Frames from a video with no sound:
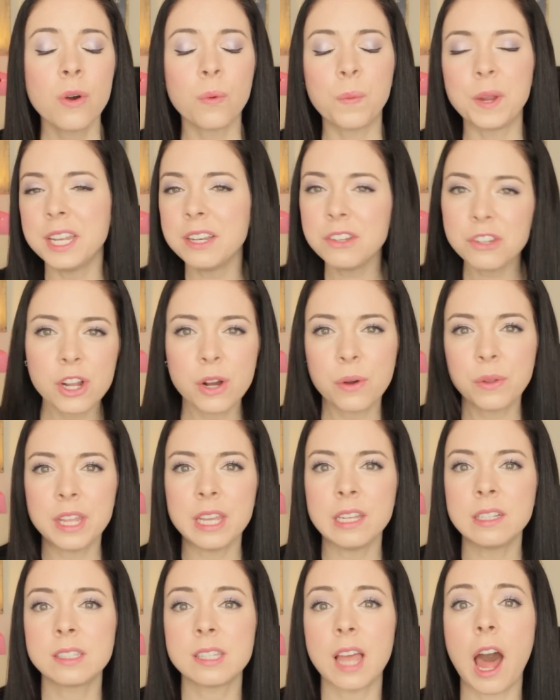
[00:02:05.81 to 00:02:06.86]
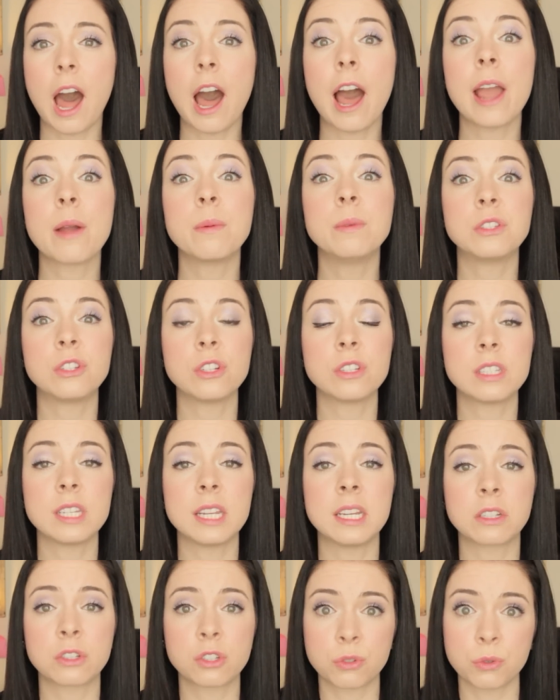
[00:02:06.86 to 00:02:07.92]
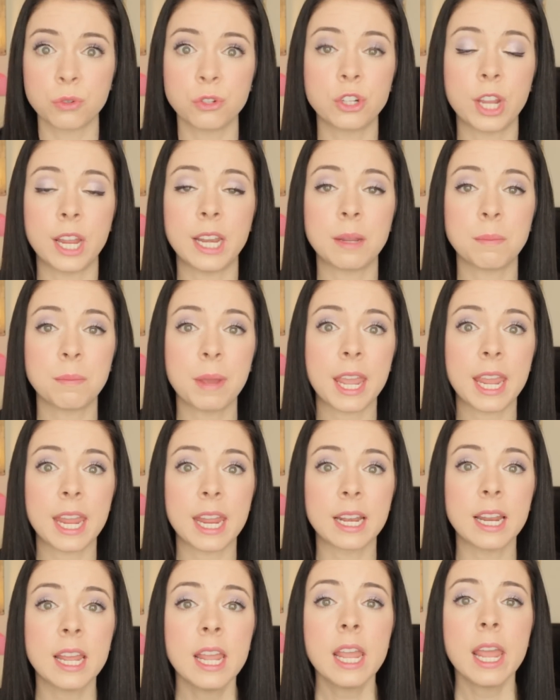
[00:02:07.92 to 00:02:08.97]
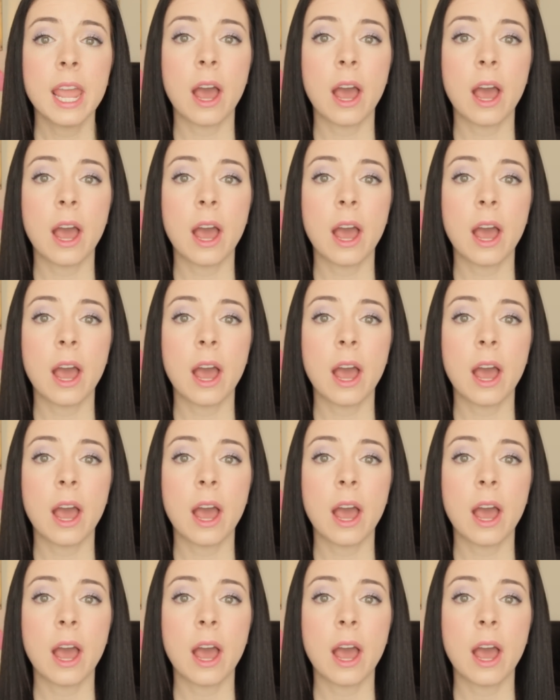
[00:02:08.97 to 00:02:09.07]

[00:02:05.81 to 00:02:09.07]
We didn't know this. I was just in excruciating pain.